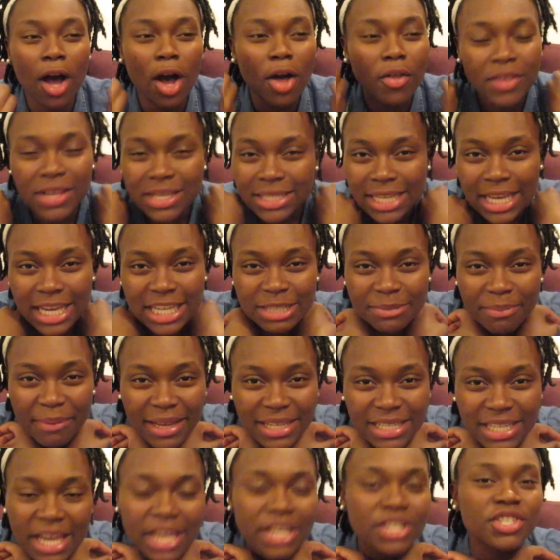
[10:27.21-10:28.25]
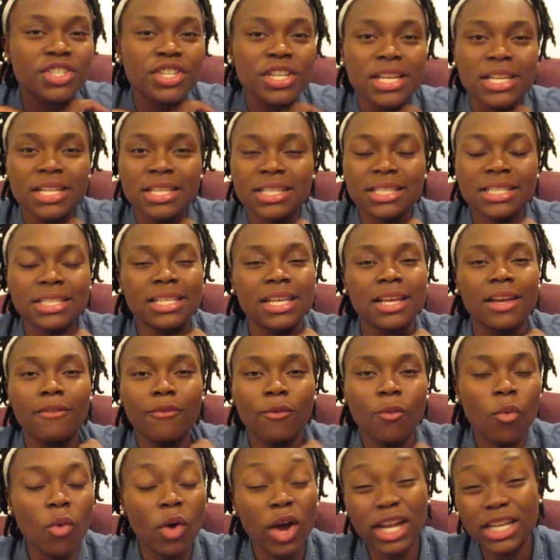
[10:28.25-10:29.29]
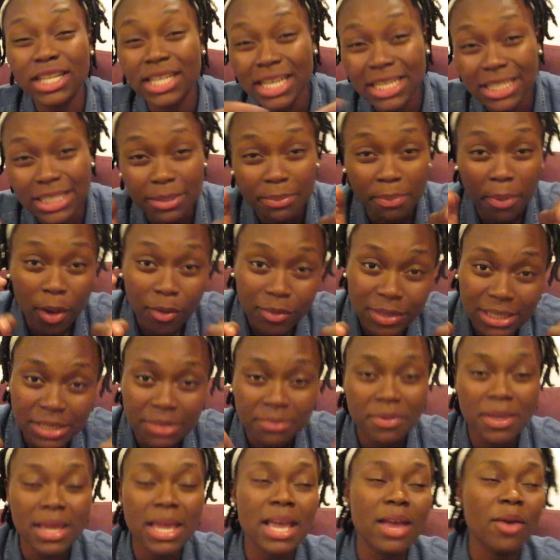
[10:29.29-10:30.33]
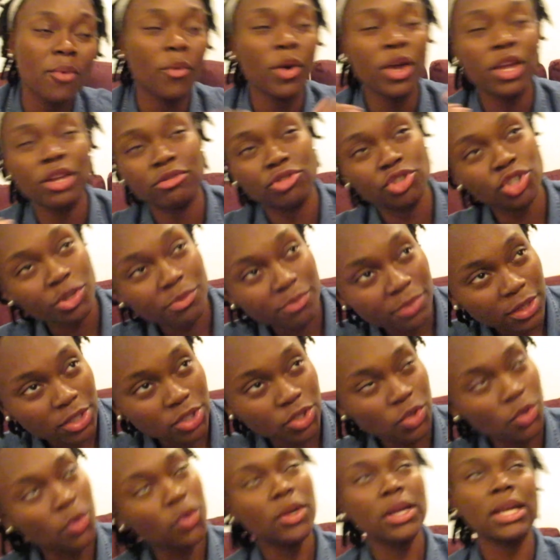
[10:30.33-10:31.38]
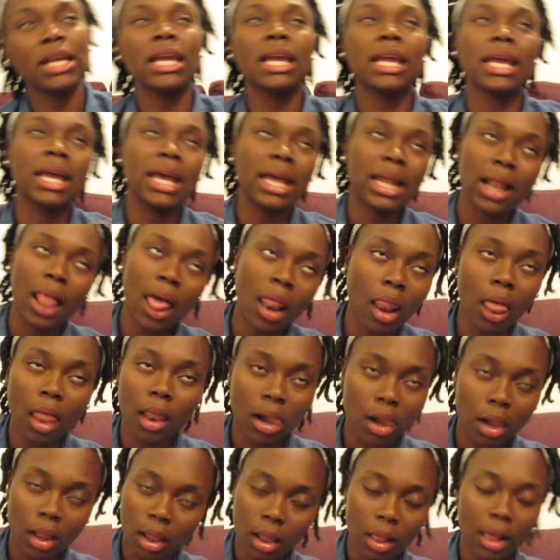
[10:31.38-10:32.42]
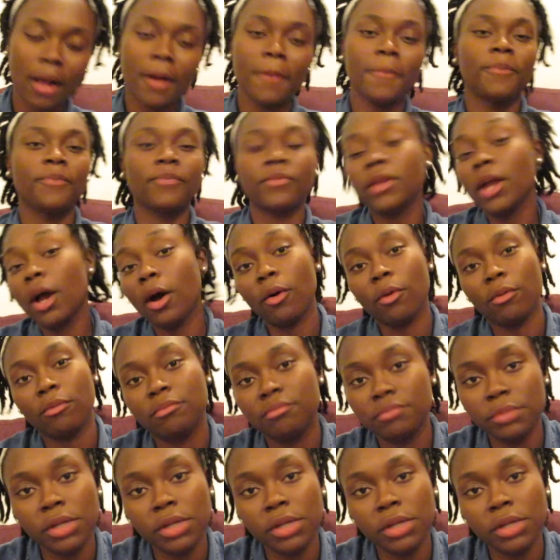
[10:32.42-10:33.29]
all these expectations of what is supposed to be and what you should be doing and blah, blah, blah, blah. No.